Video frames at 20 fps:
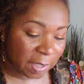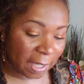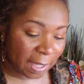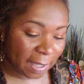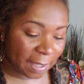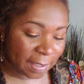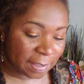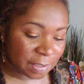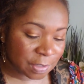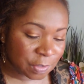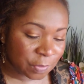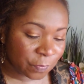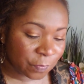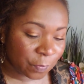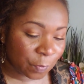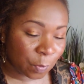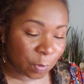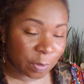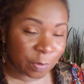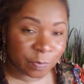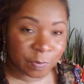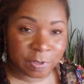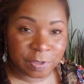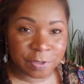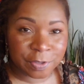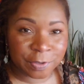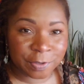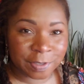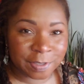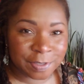guys for
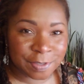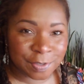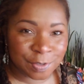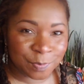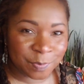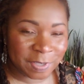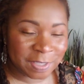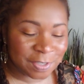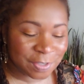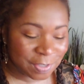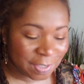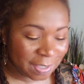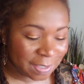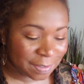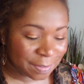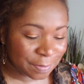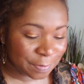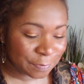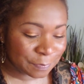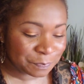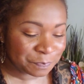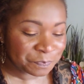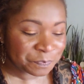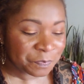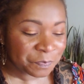returning to my channel.